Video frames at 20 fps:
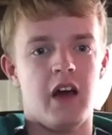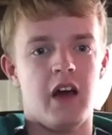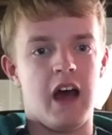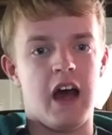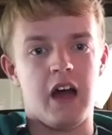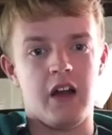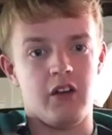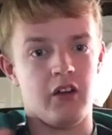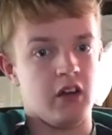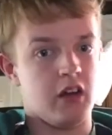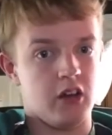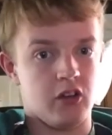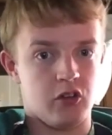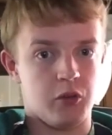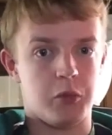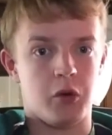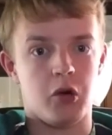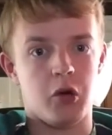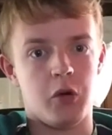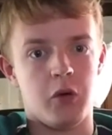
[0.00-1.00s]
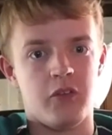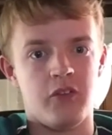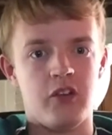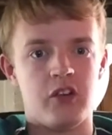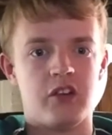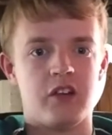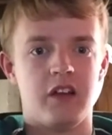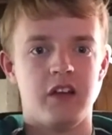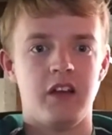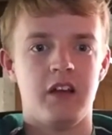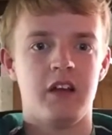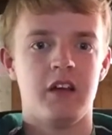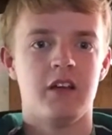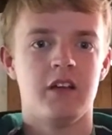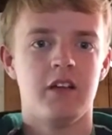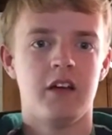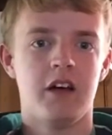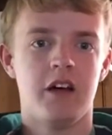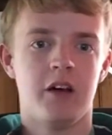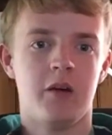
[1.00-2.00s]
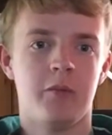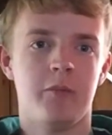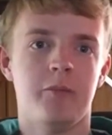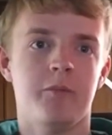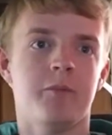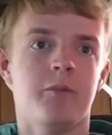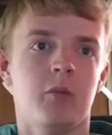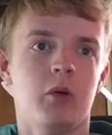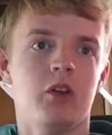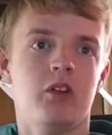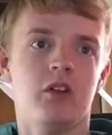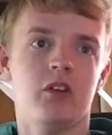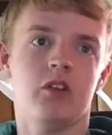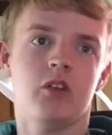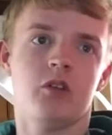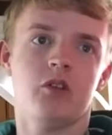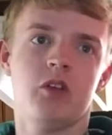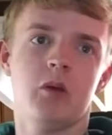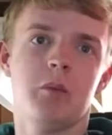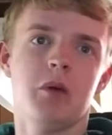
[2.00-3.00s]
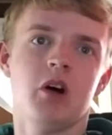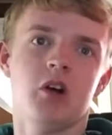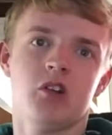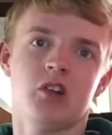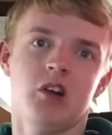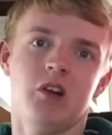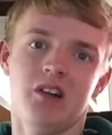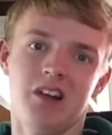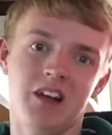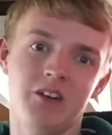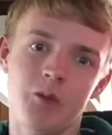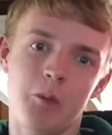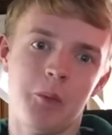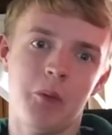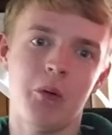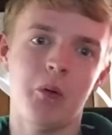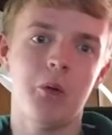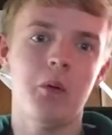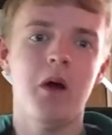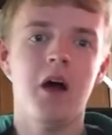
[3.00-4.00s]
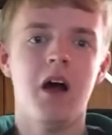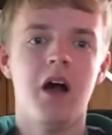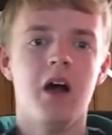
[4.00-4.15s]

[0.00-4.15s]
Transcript: and tomorrow, obviously, which is obviously Barcelona and Liverpool.